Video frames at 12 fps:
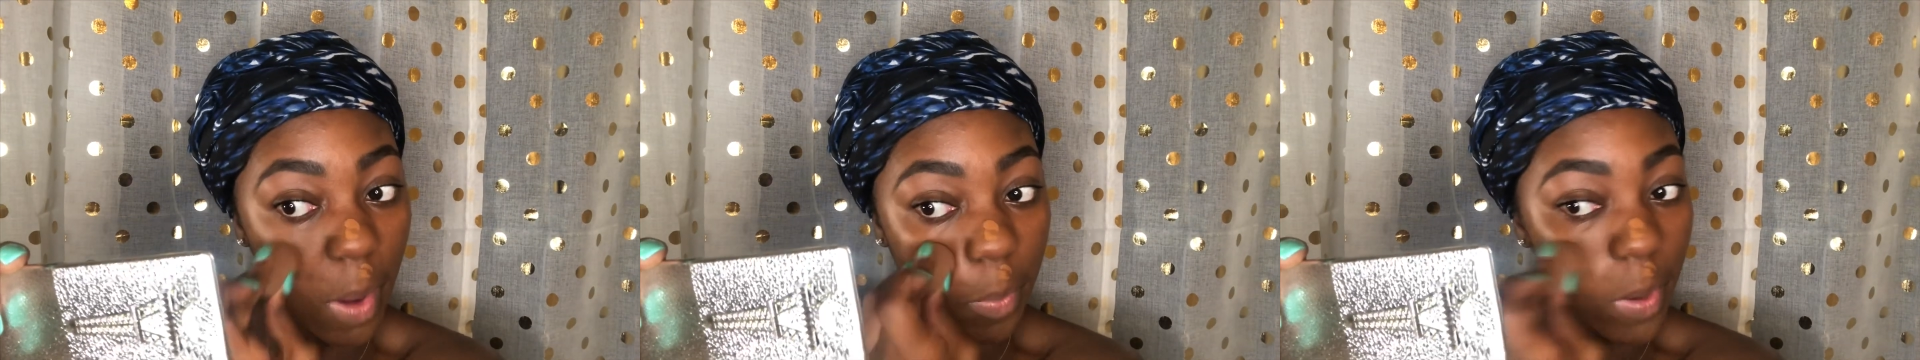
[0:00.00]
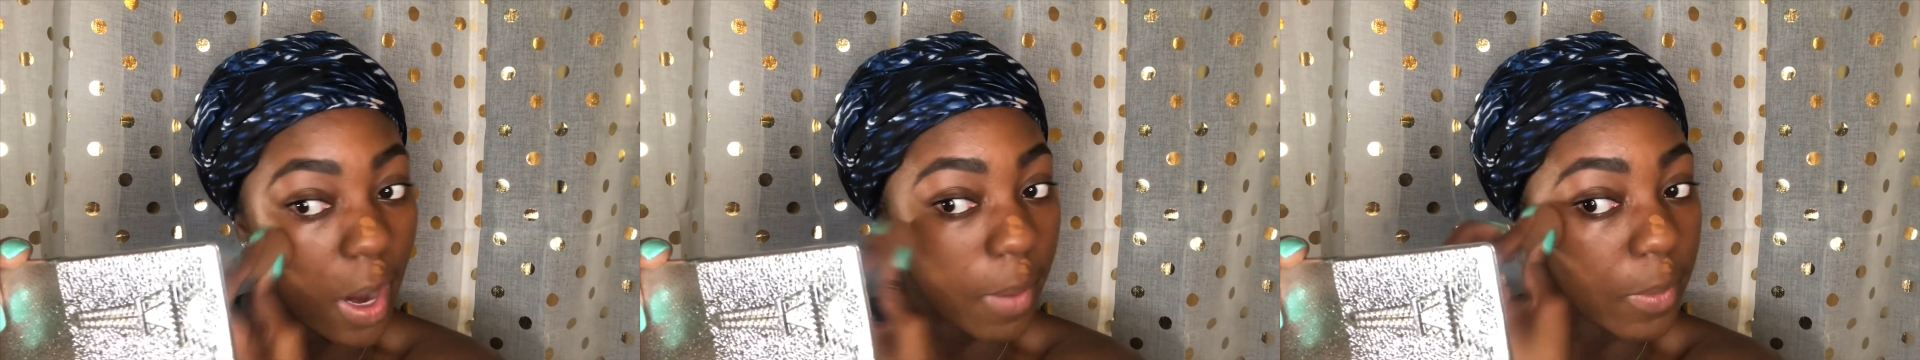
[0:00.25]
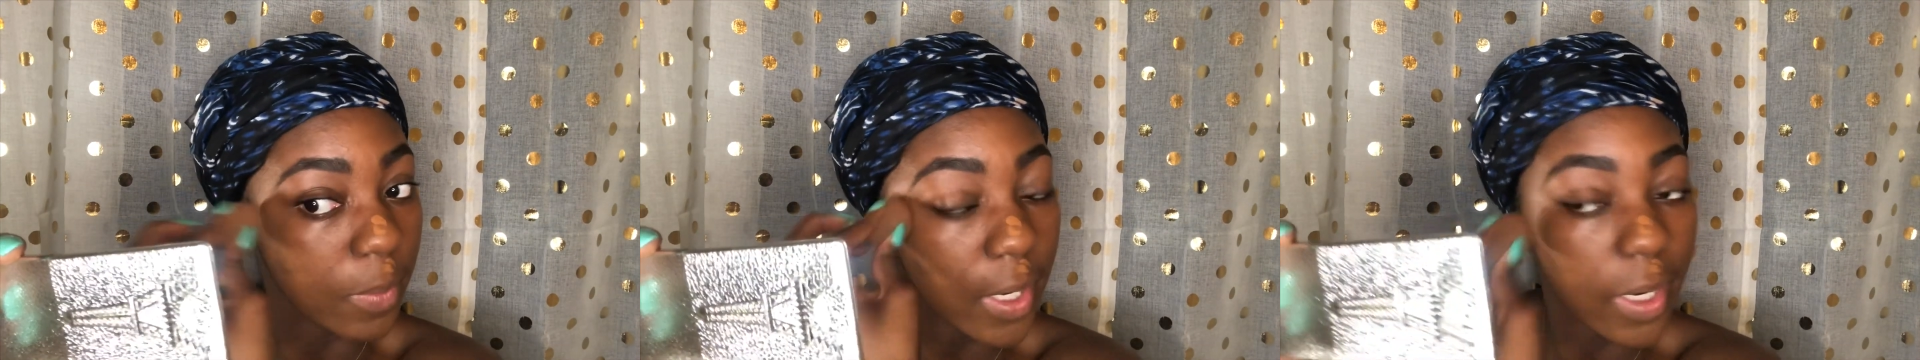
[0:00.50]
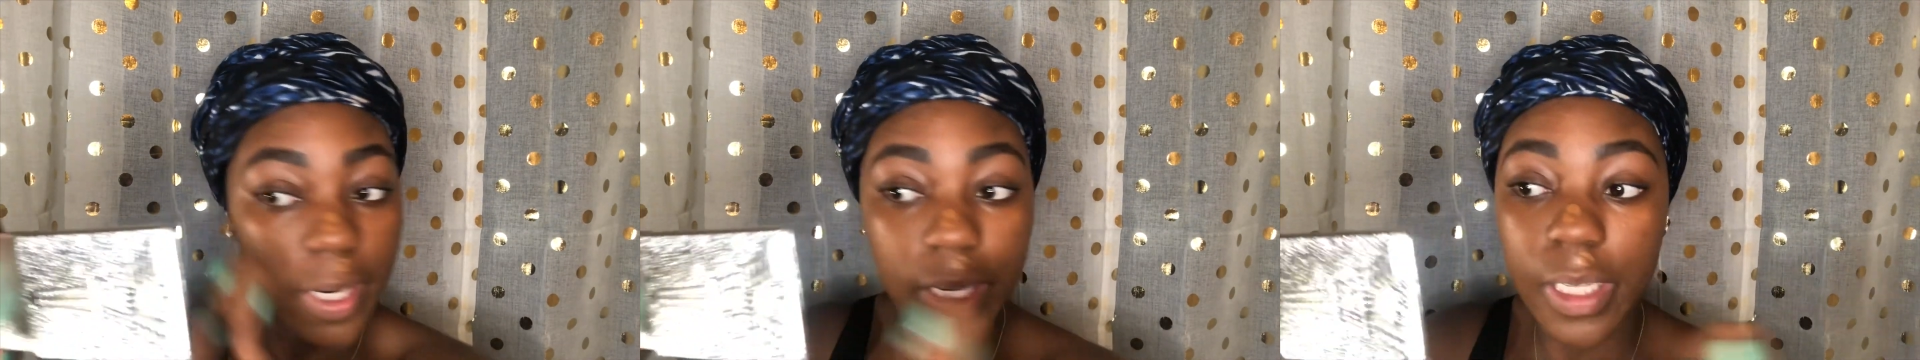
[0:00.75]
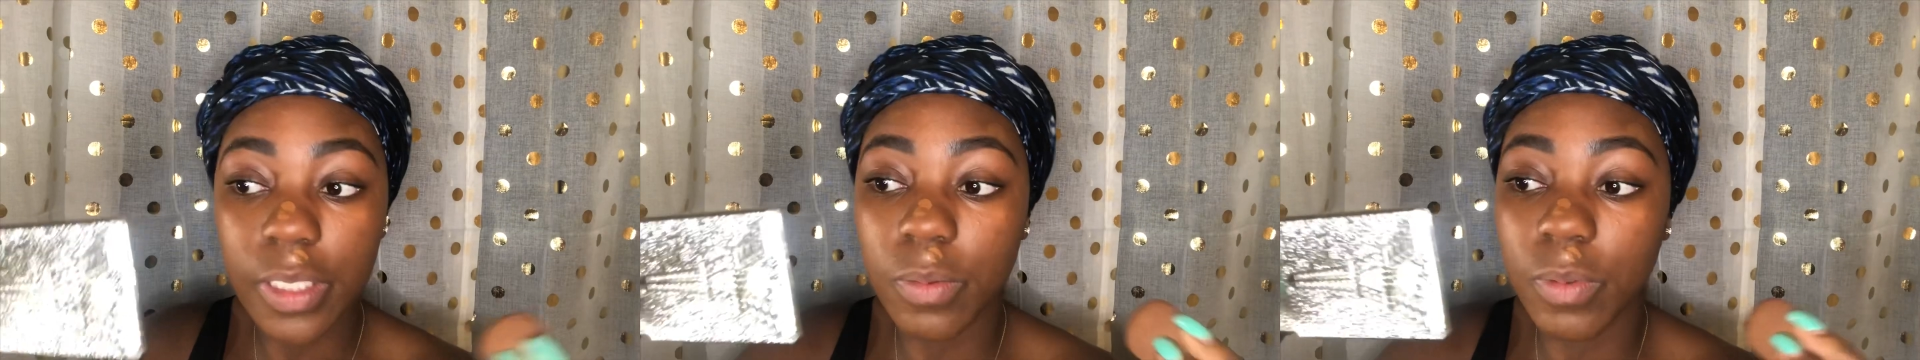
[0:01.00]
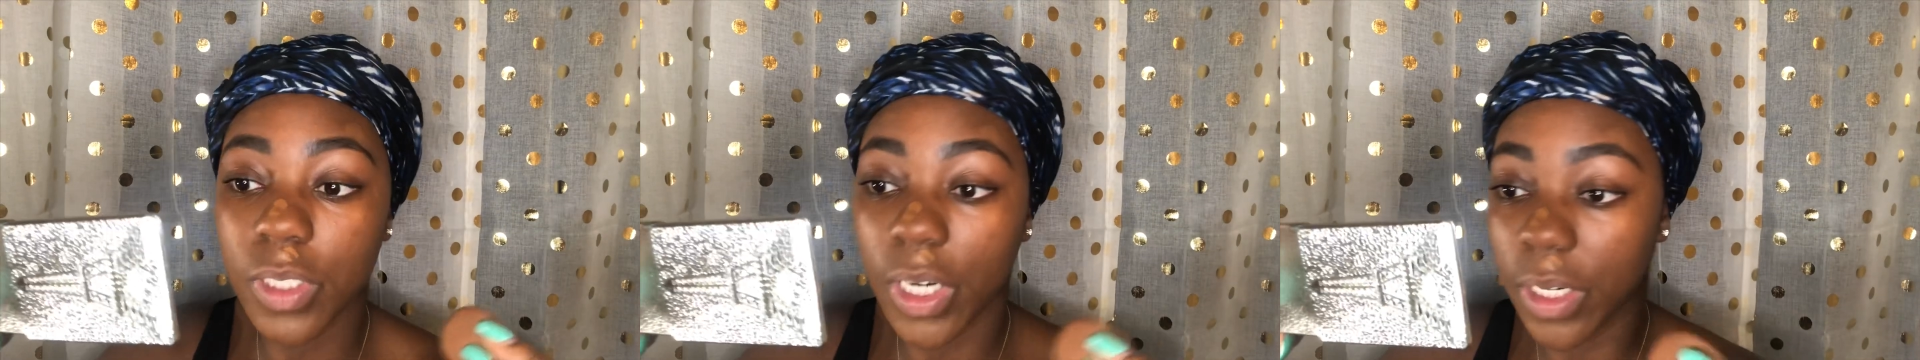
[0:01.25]
problem areas,
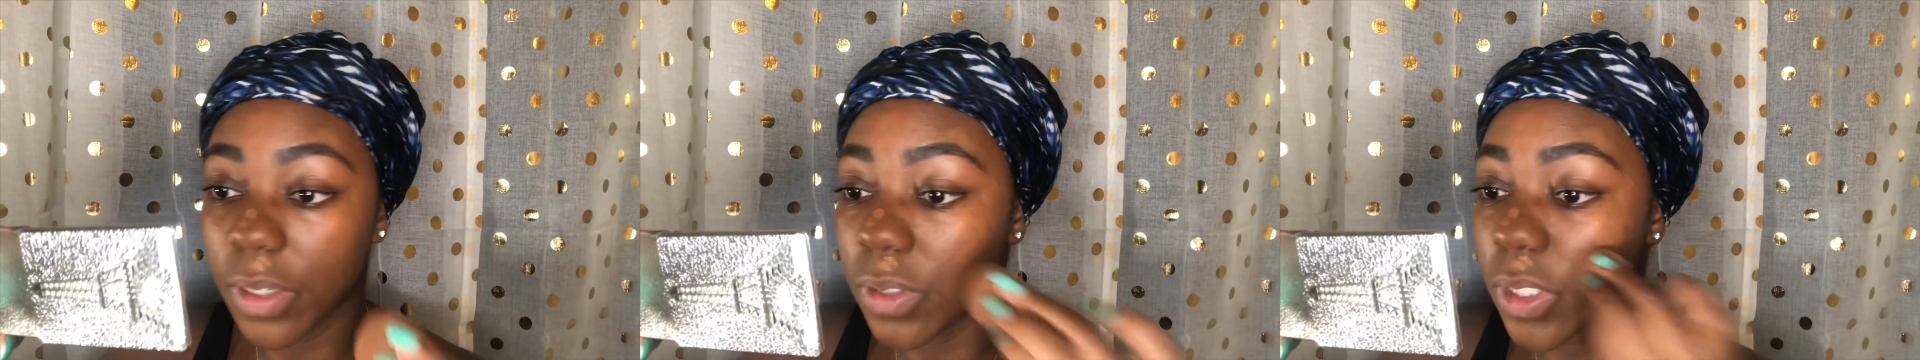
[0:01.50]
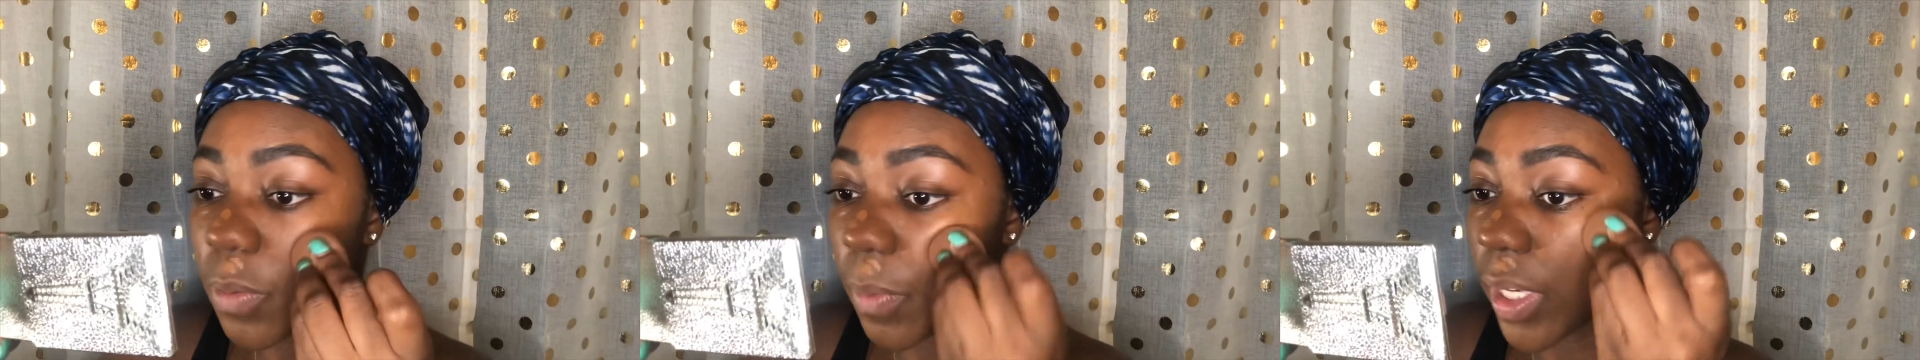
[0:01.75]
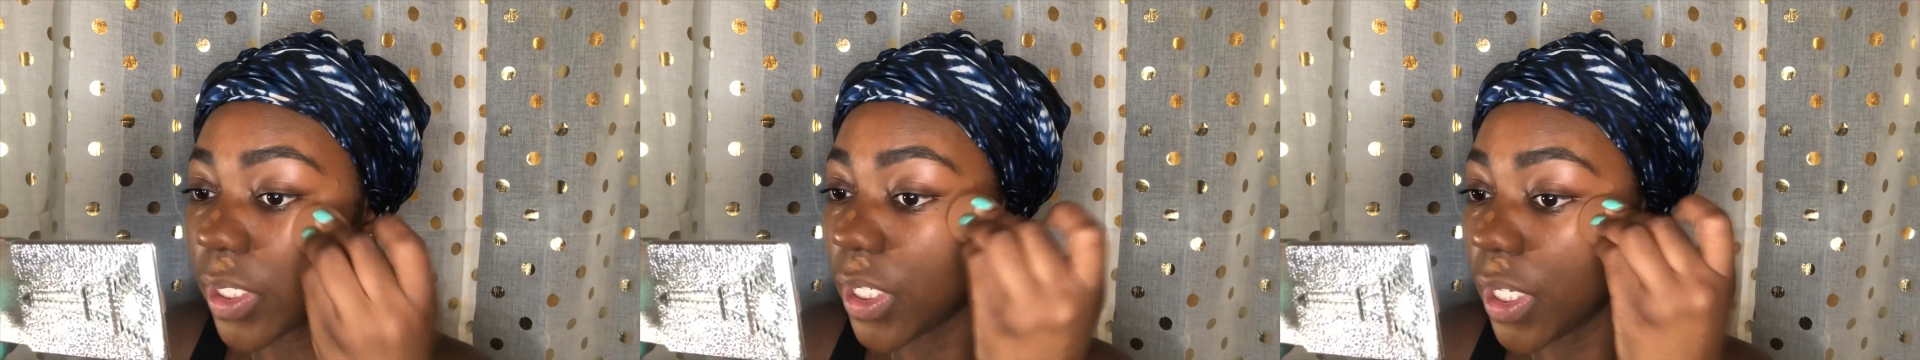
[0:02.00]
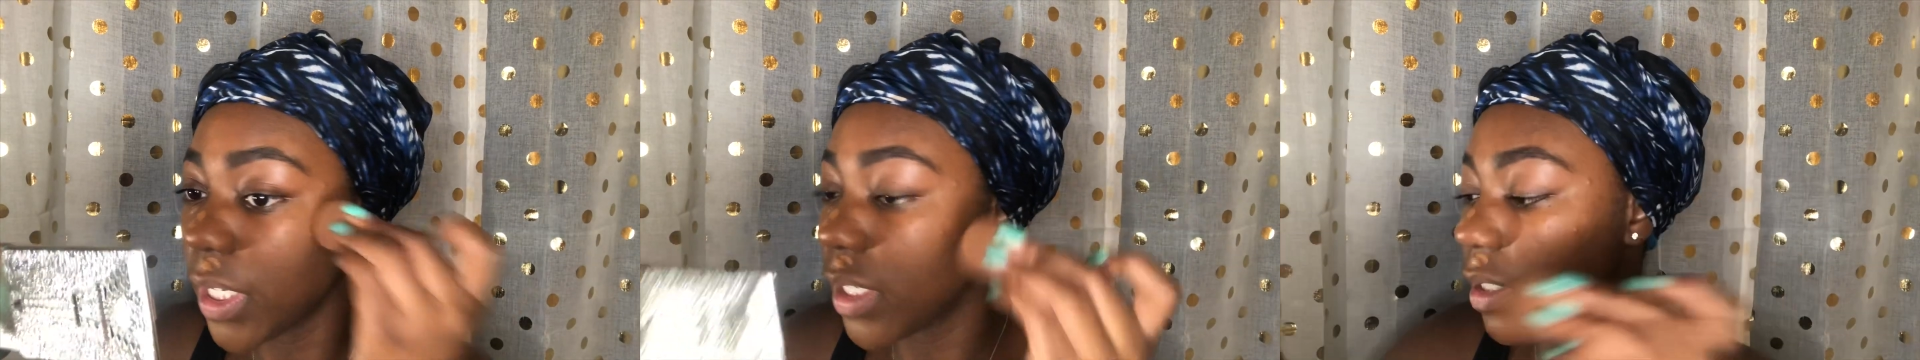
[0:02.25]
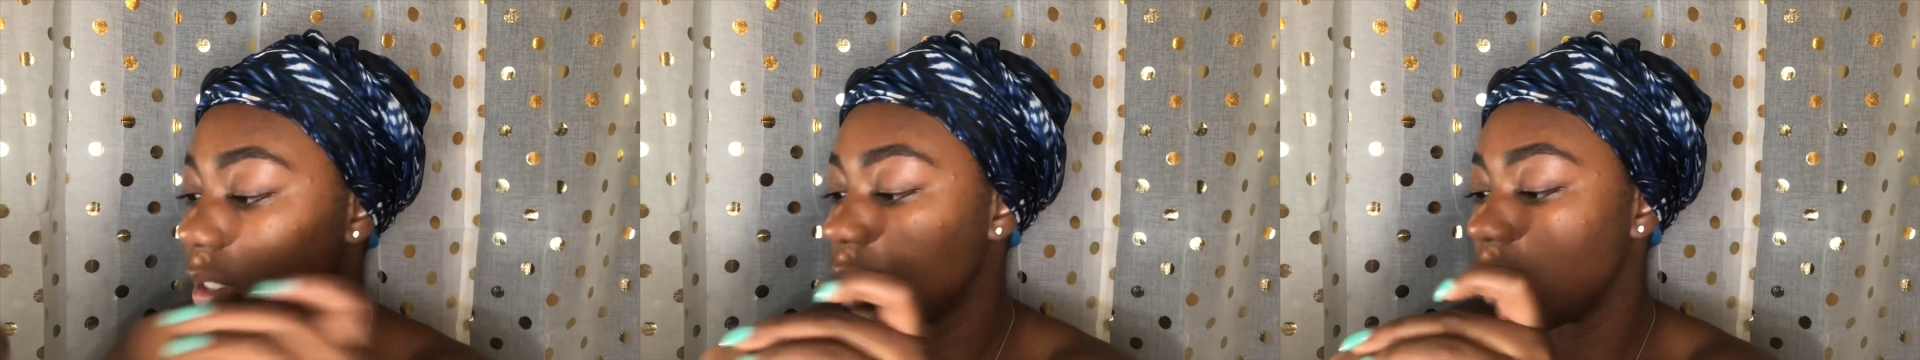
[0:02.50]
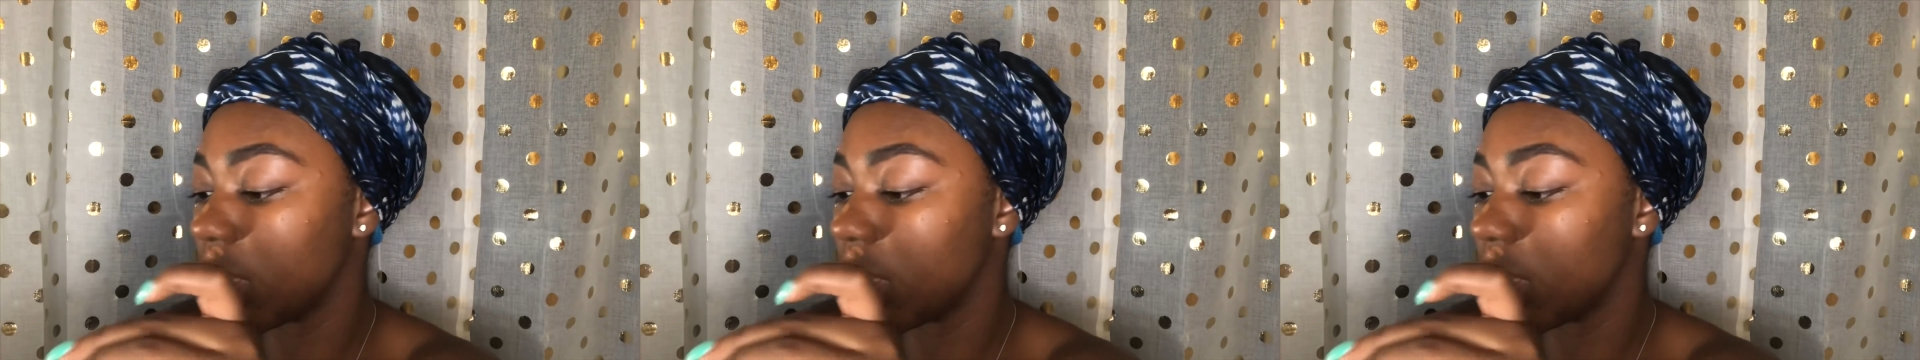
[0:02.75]
which are usually my cheeks,